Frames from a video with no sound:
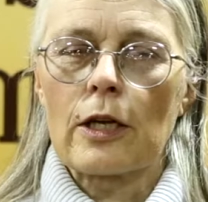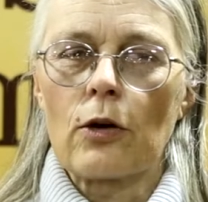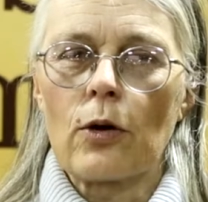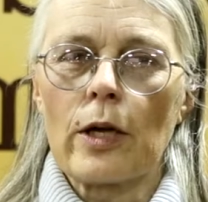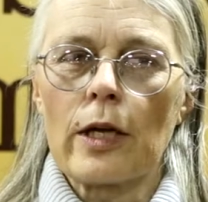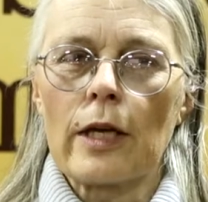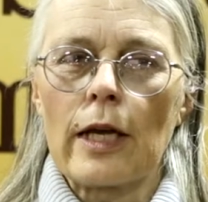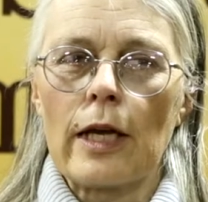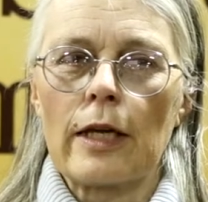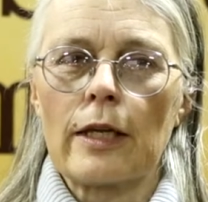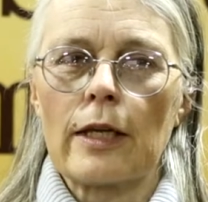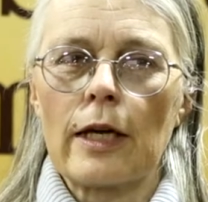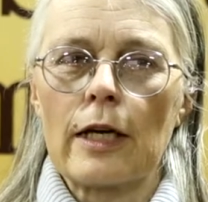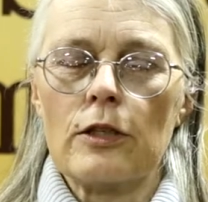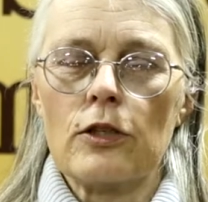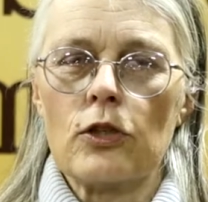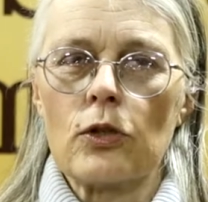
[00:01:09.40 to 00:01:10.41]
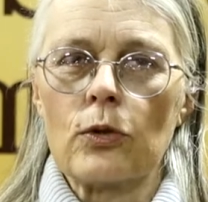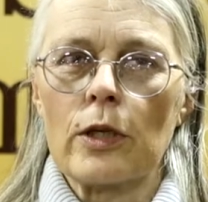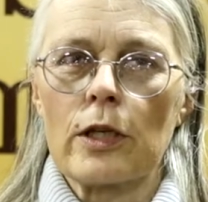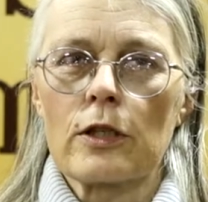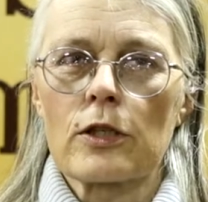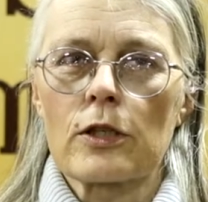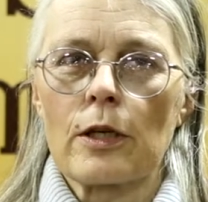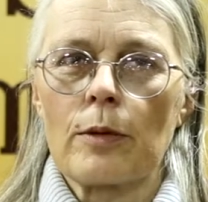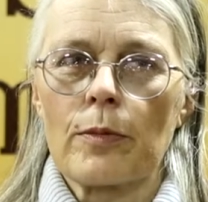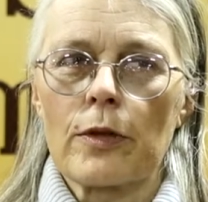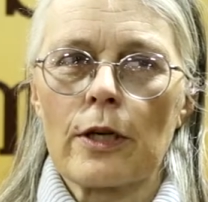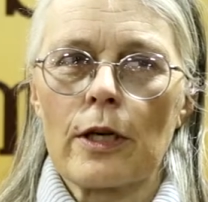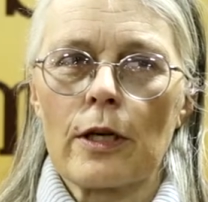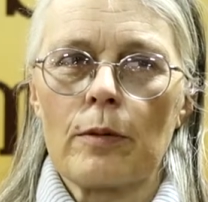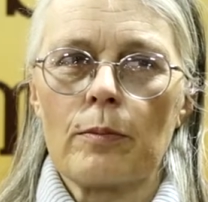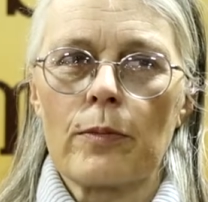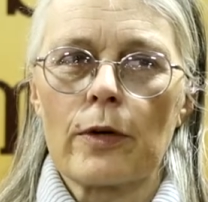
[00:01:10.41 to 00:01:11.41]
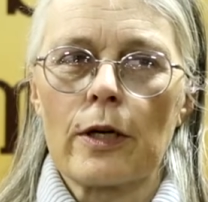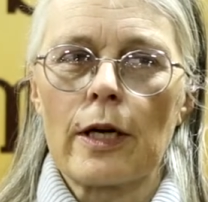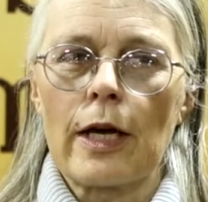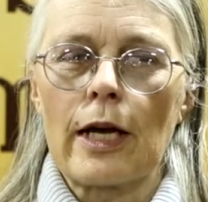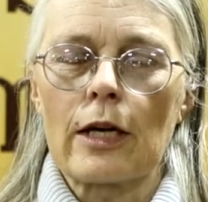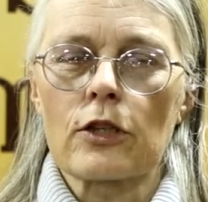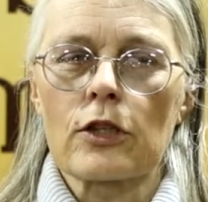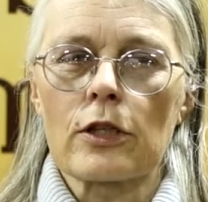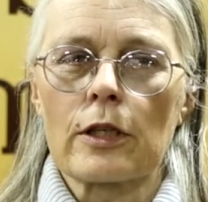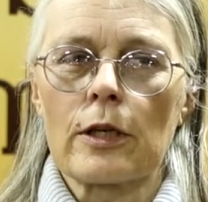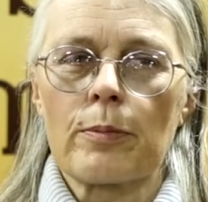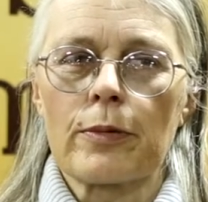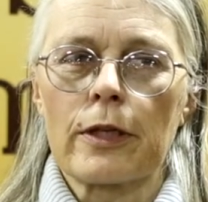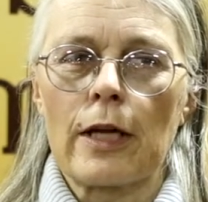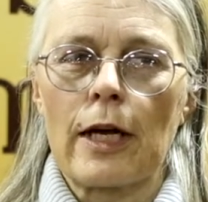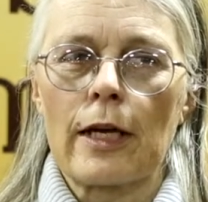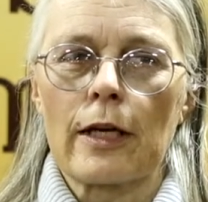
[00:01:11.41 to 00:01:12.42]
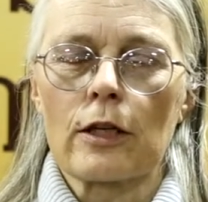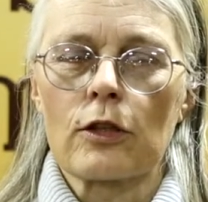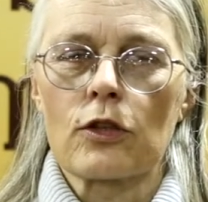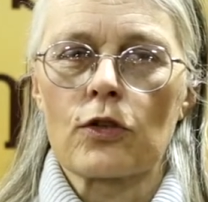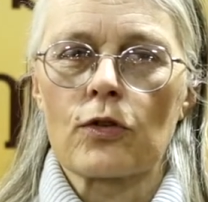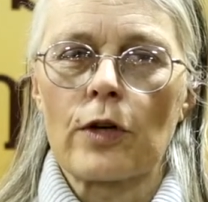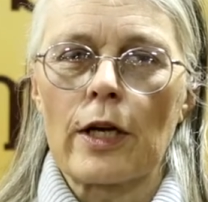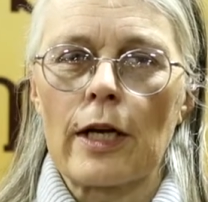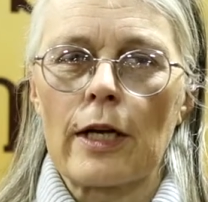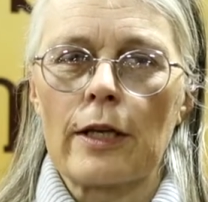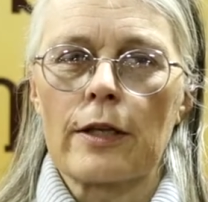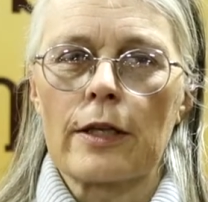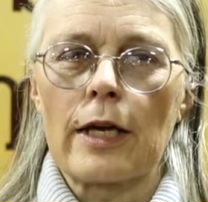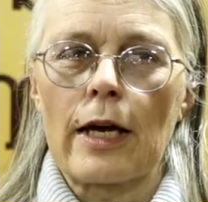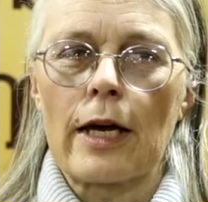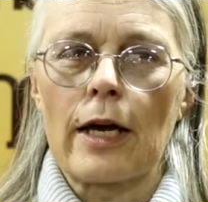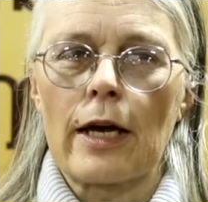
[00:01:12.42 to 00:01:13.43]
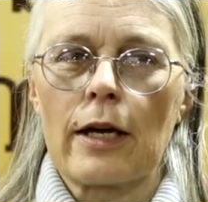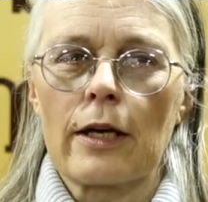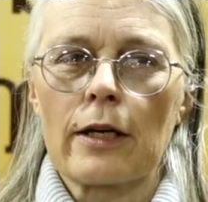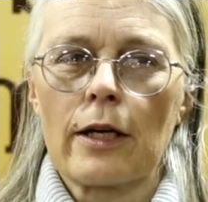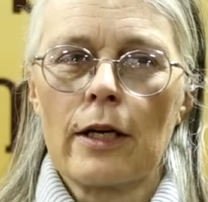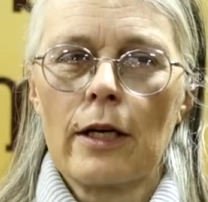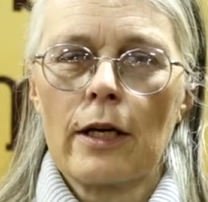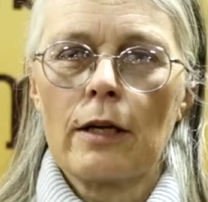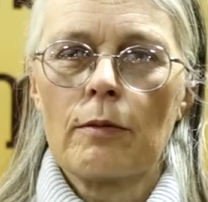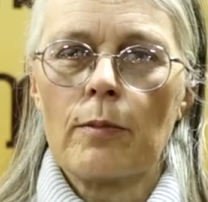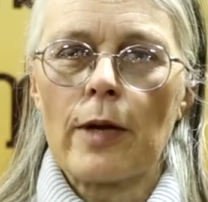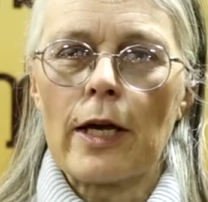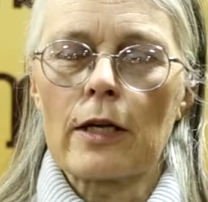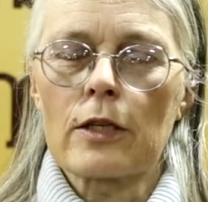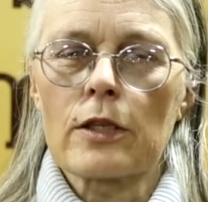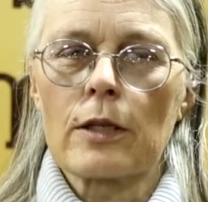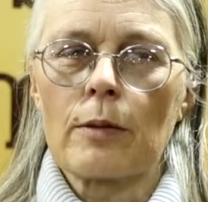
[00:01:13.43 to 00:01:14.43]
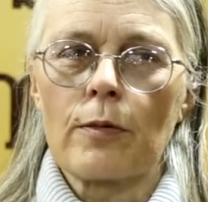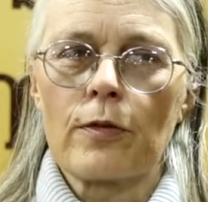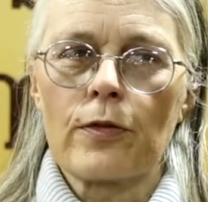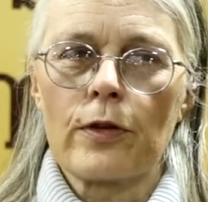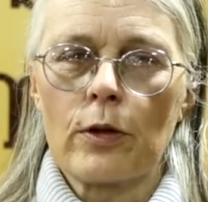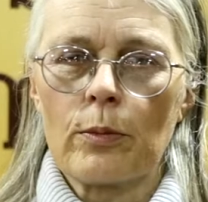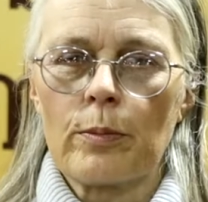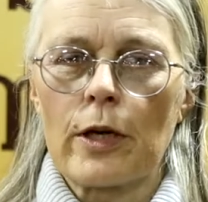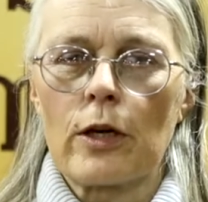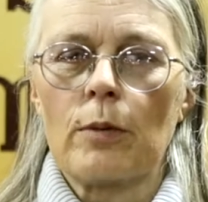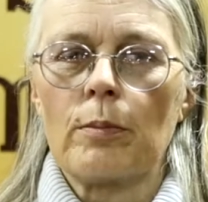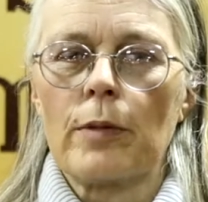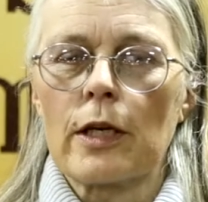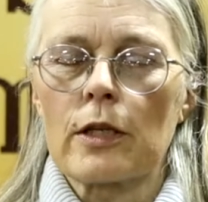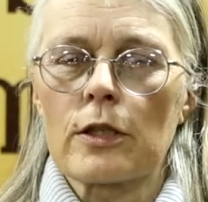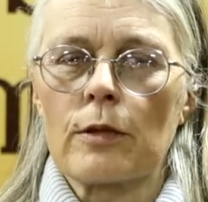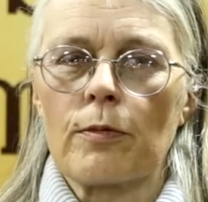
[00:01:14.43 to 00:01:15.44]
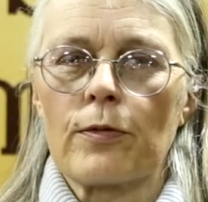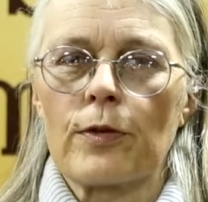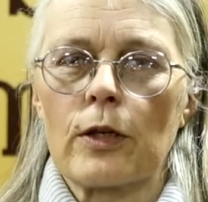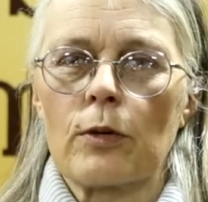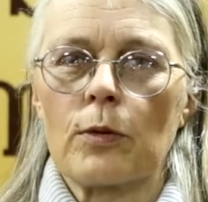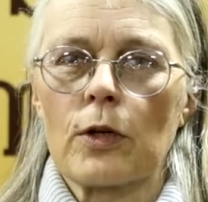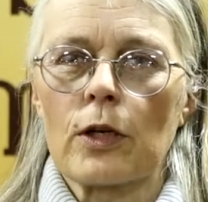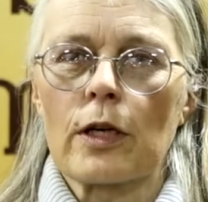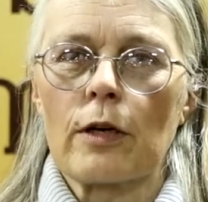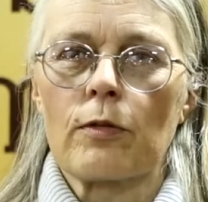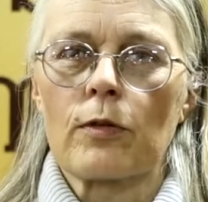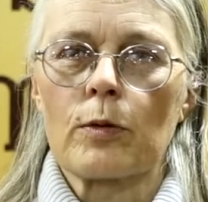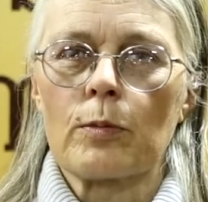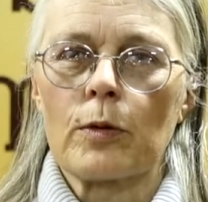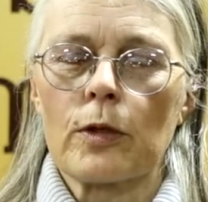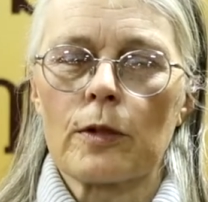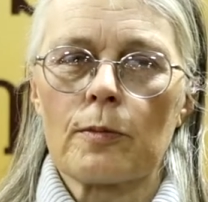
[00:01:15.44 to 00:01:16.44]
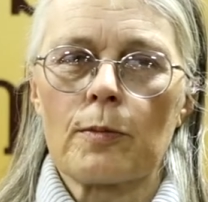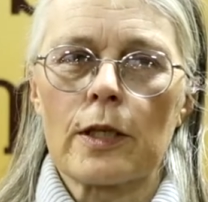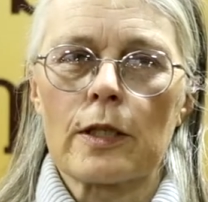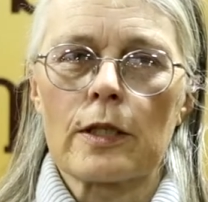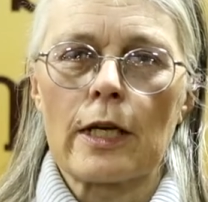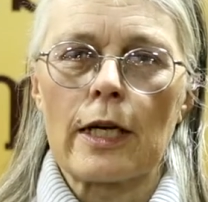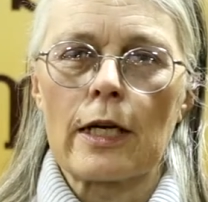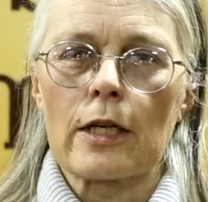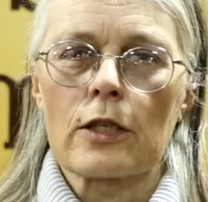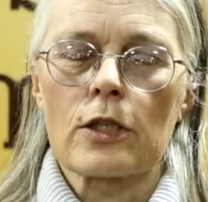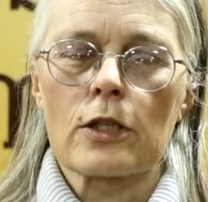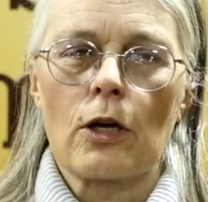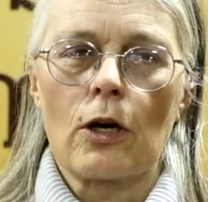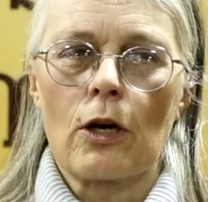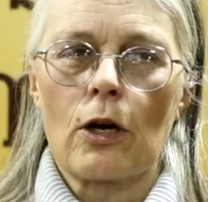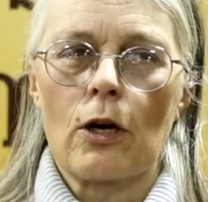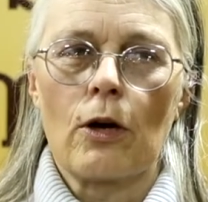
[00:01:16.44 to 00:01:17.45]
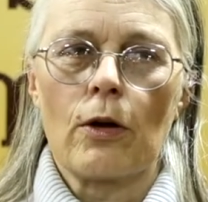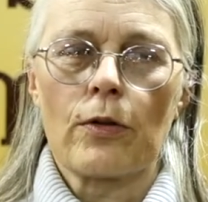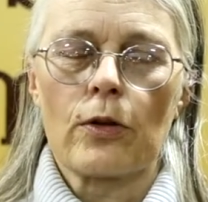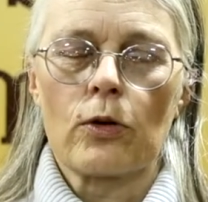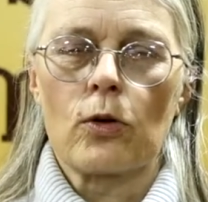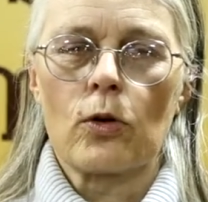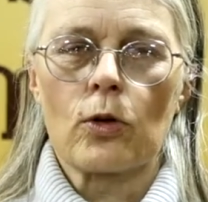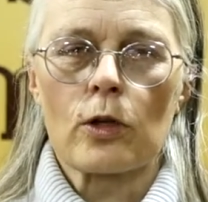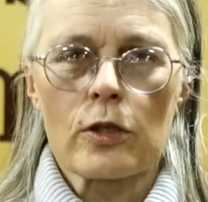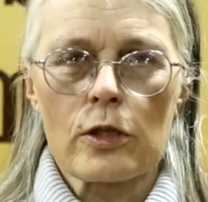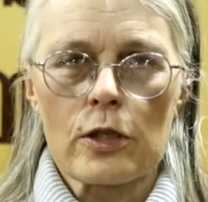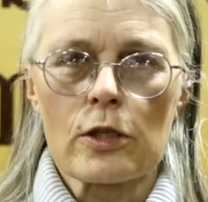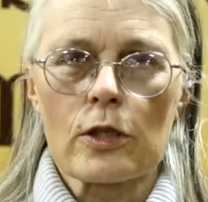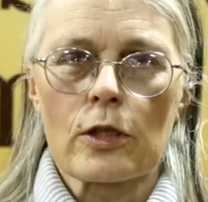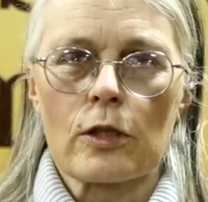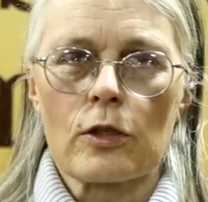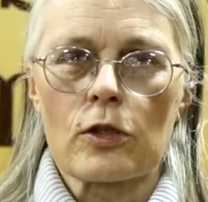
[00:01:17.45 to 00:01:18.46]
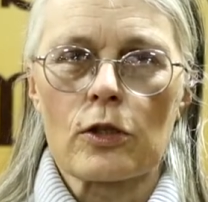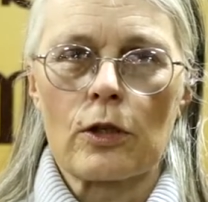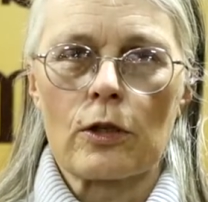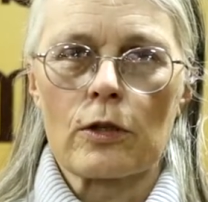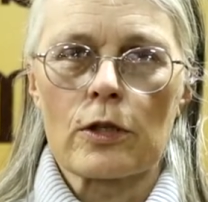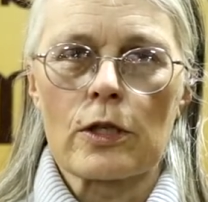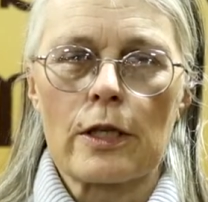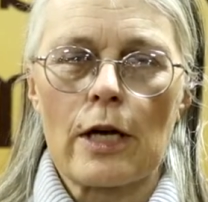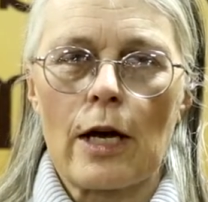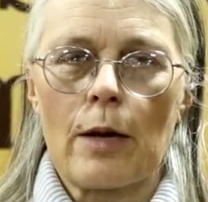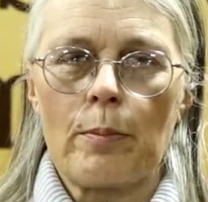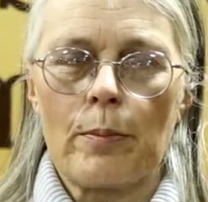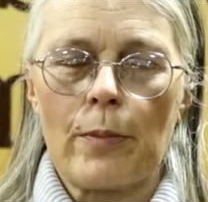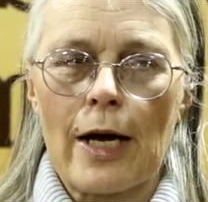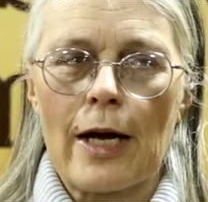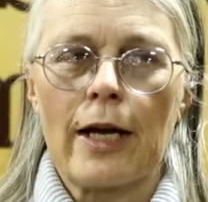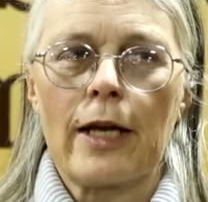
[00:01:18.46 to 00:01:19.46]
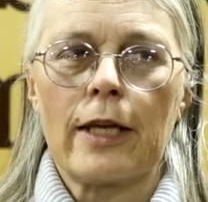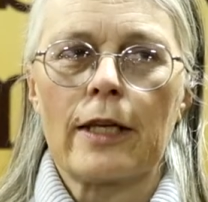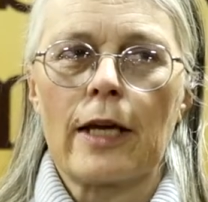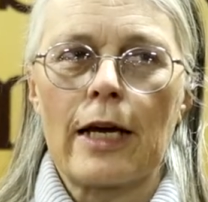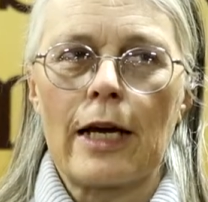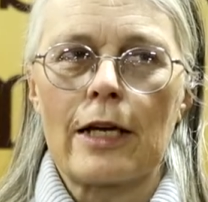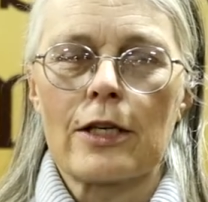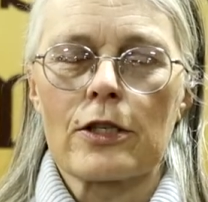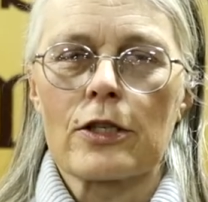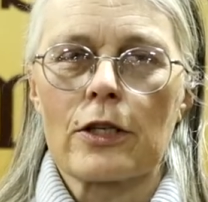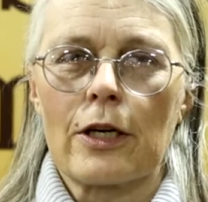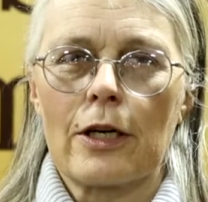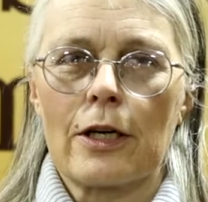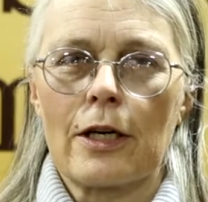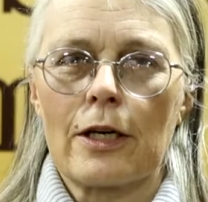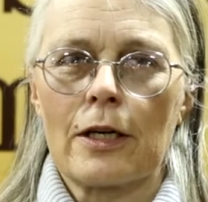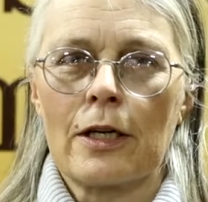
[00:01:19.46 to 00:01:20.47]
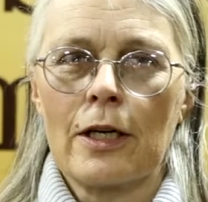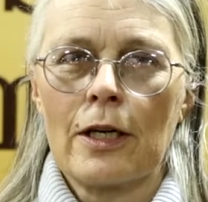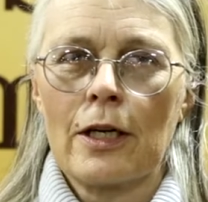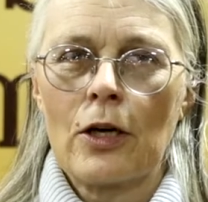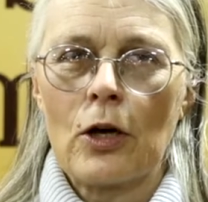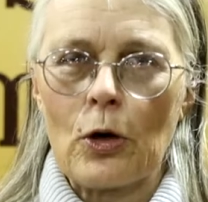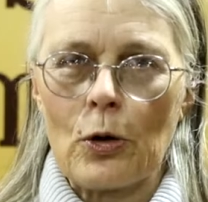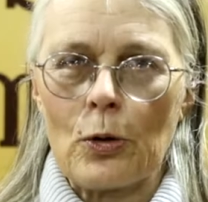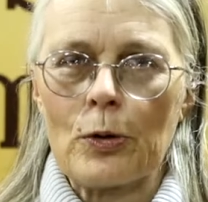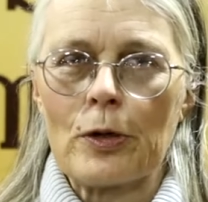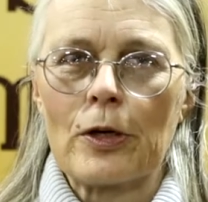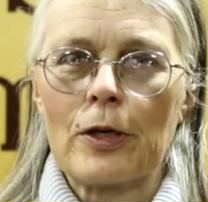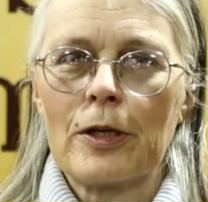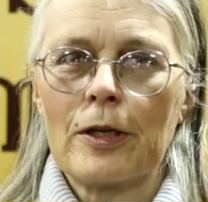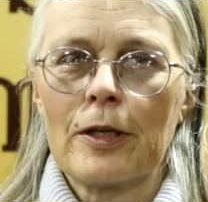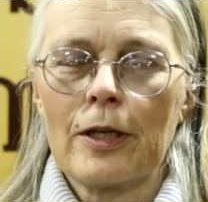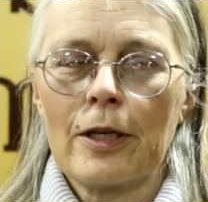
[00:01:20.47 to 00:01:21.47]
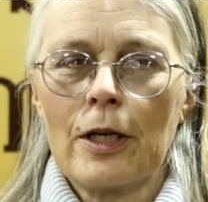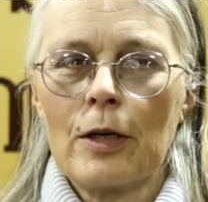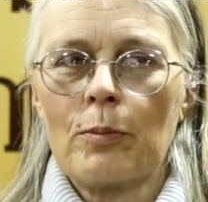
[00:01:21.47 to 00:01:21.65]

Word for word: going in and doing something, but actually applying a trade that makes them feel better, makes them feel more comfortable, but takes all the horses' concerns, not mine as a owner,